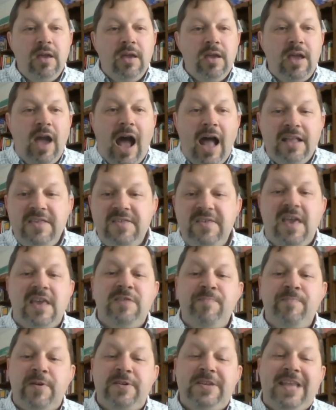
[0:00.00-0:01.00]
God
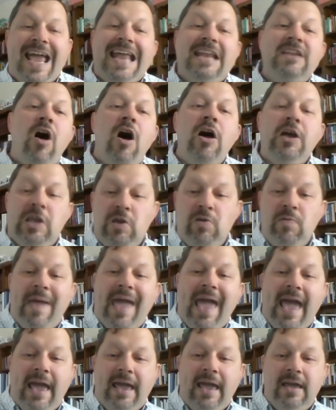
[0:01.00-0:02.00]
says, pretend all you
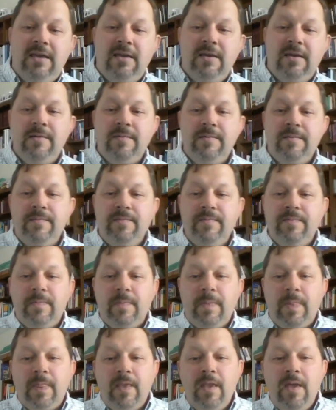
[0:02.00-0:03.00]
may,
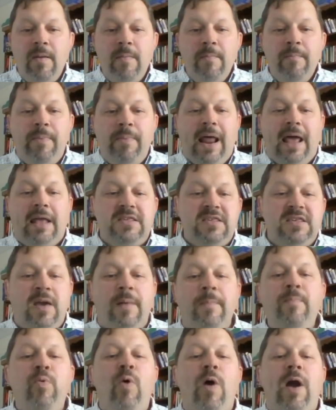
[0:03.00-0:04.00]
but at
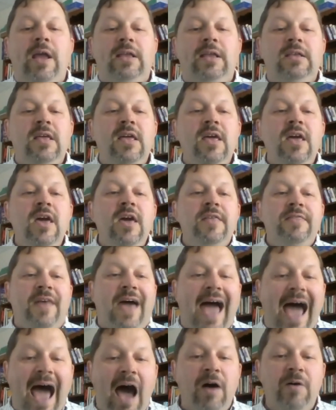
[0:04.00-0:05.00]
some point, the
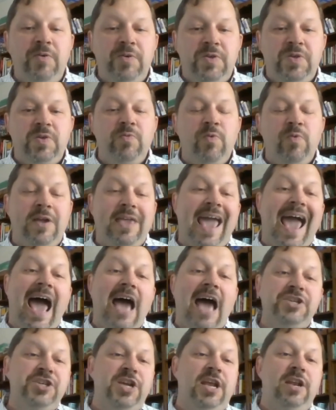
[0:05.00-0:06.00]
house will
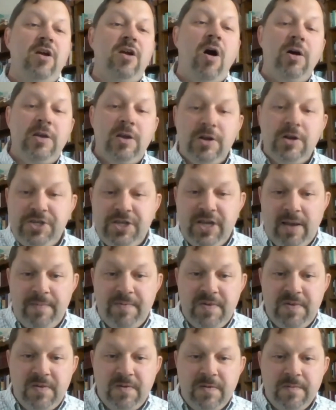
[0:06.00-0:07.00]
cash in all your
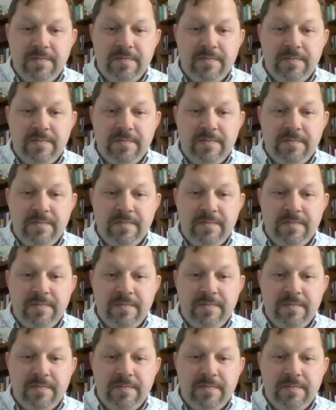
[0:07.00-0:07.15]
chips.